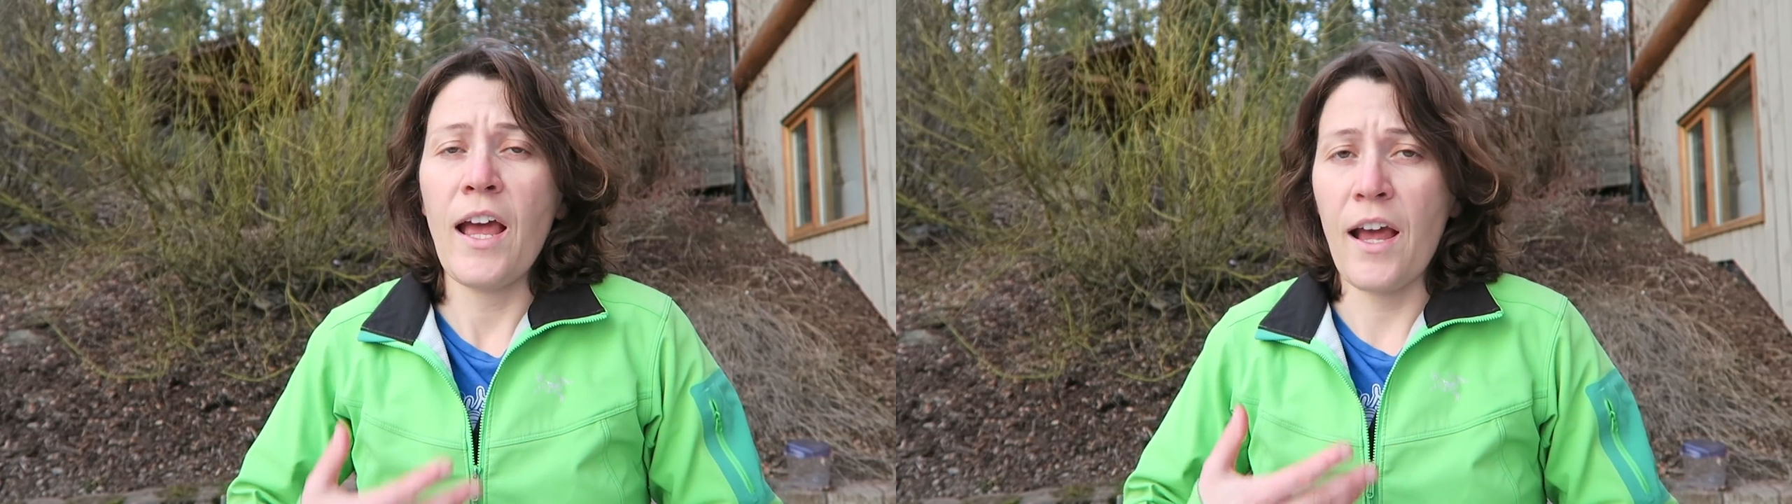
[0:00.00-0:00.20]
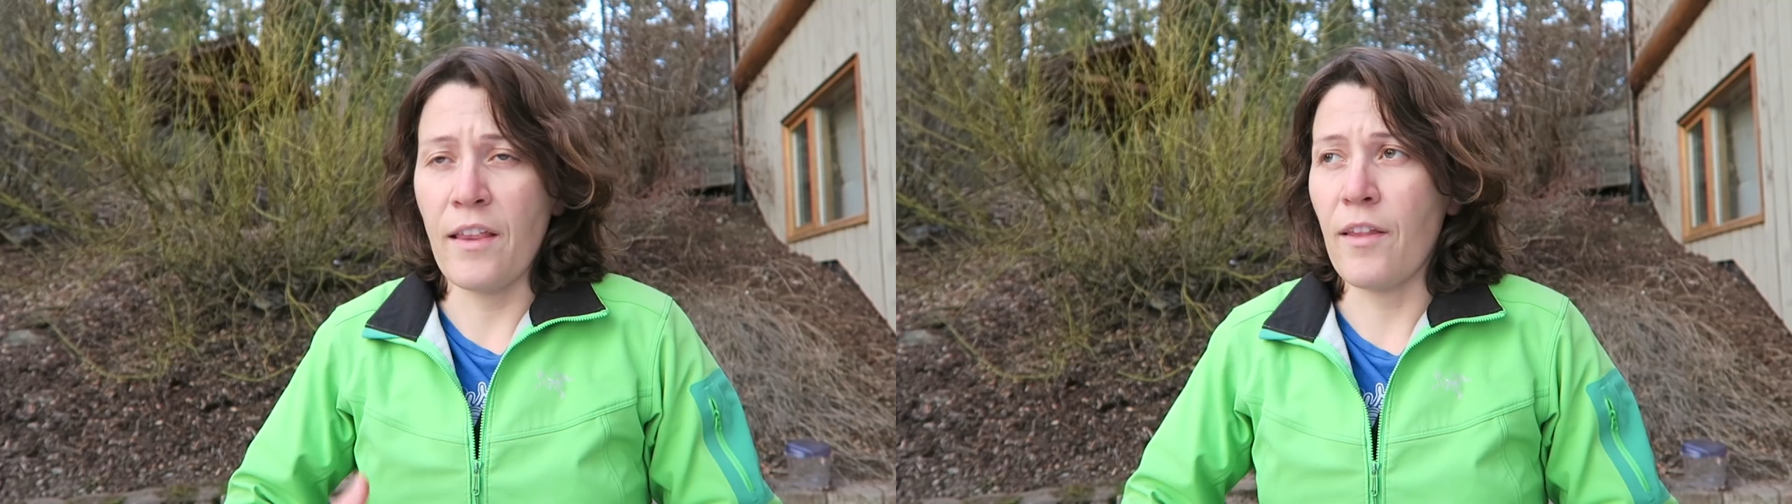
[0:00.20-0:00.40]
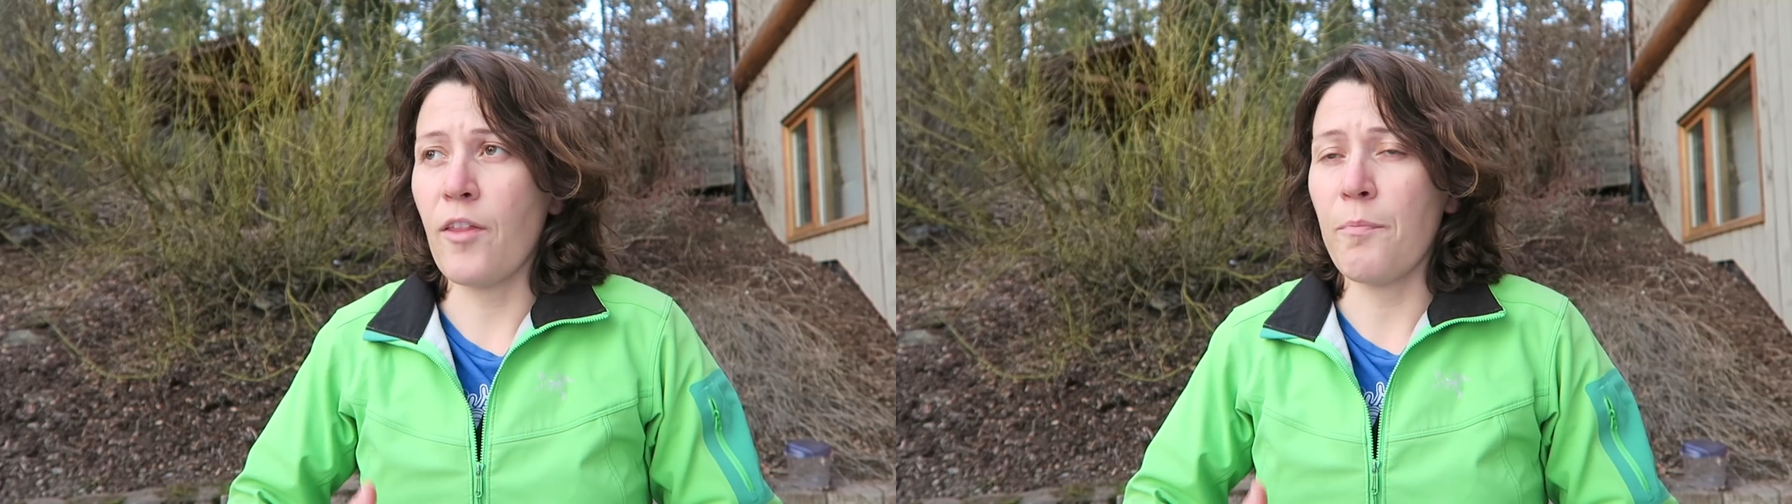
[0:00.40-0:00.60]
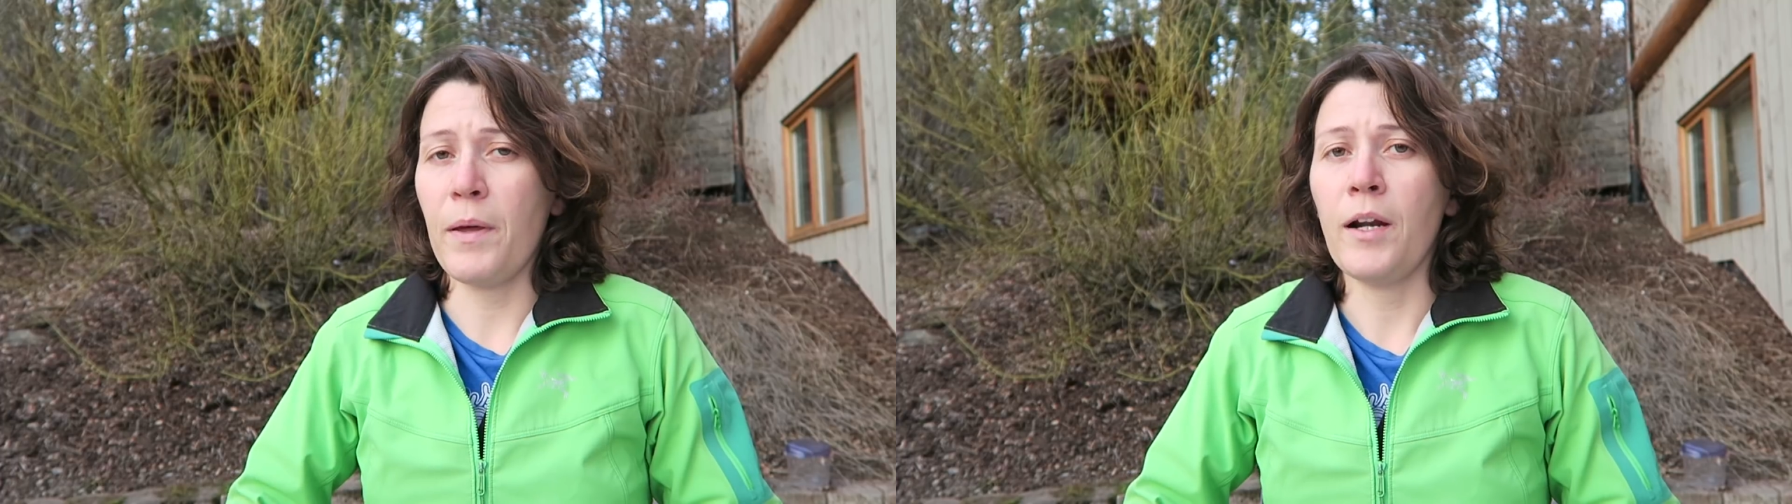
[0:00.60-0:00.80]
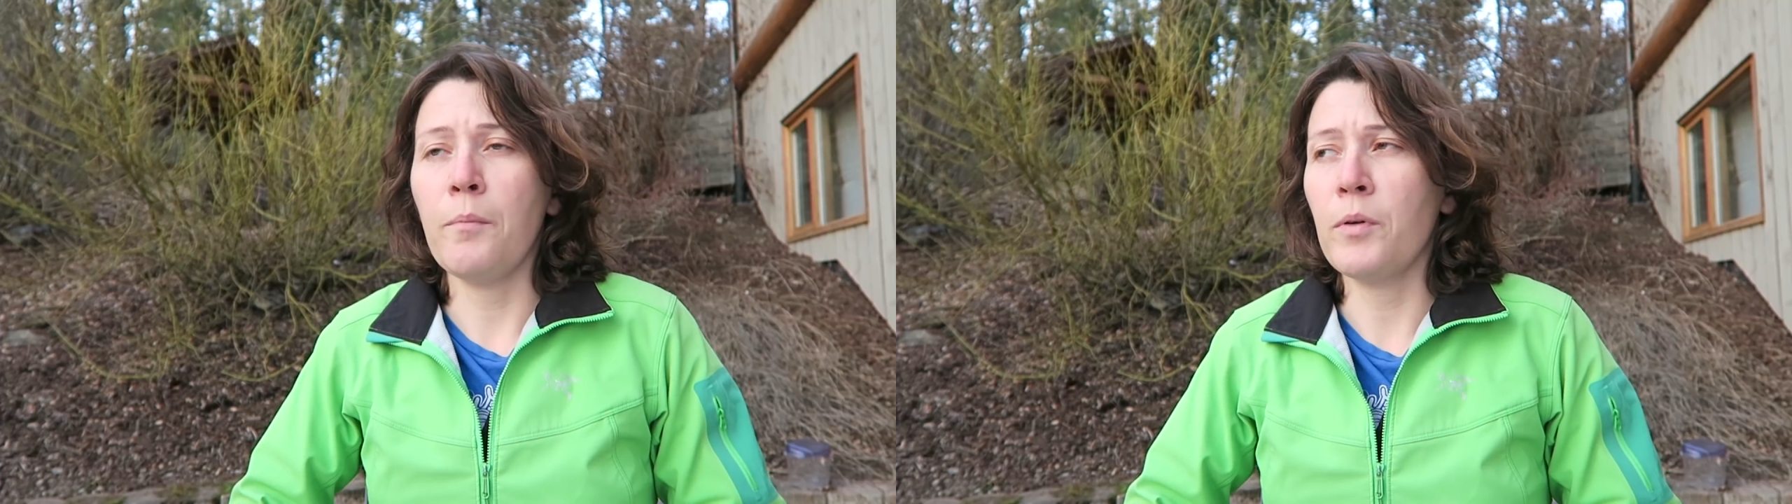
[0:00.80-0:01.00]
and
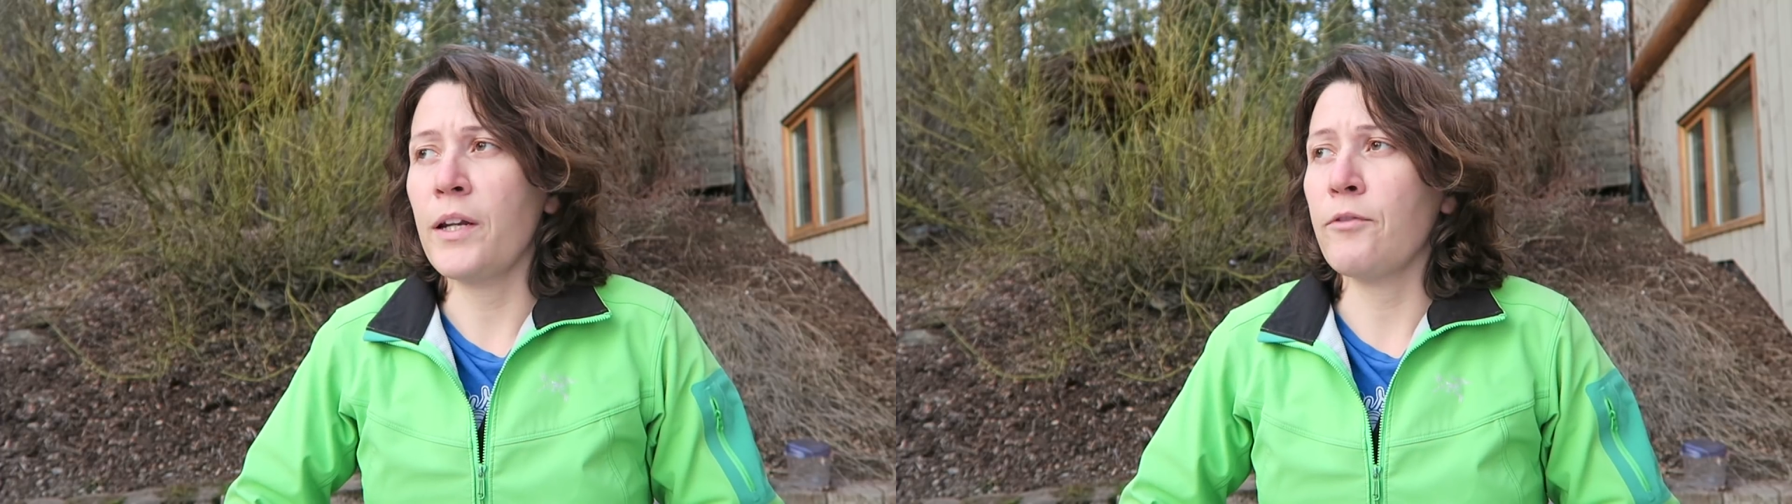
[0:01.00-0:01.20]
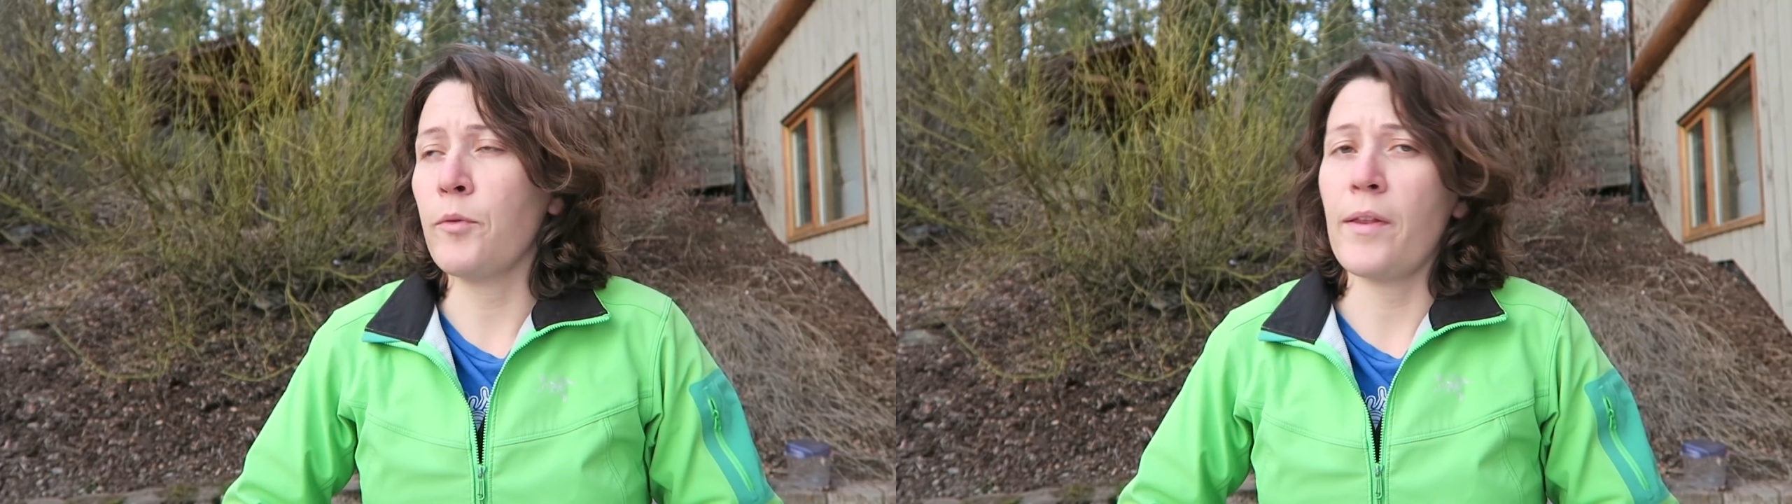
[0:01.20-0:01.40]
spit up whatever